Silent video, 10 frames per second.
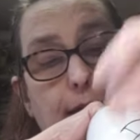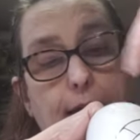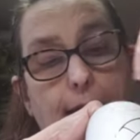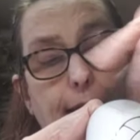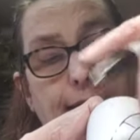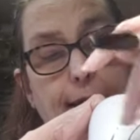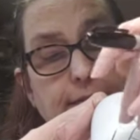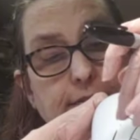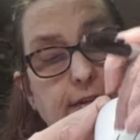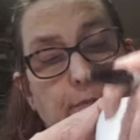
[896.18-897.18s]
I
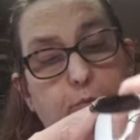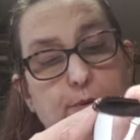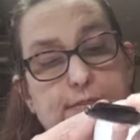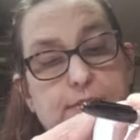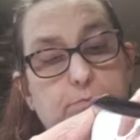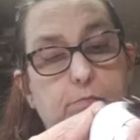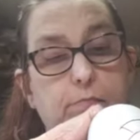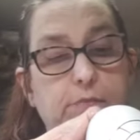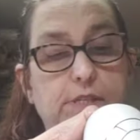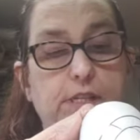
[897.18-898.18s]
ended up with some
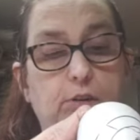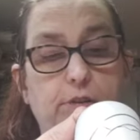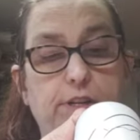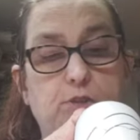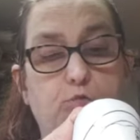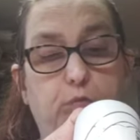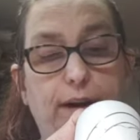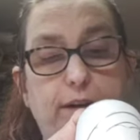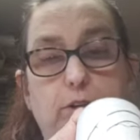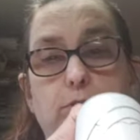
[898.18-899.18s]
serious
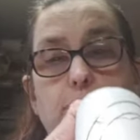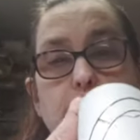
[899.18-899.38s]
wrinkles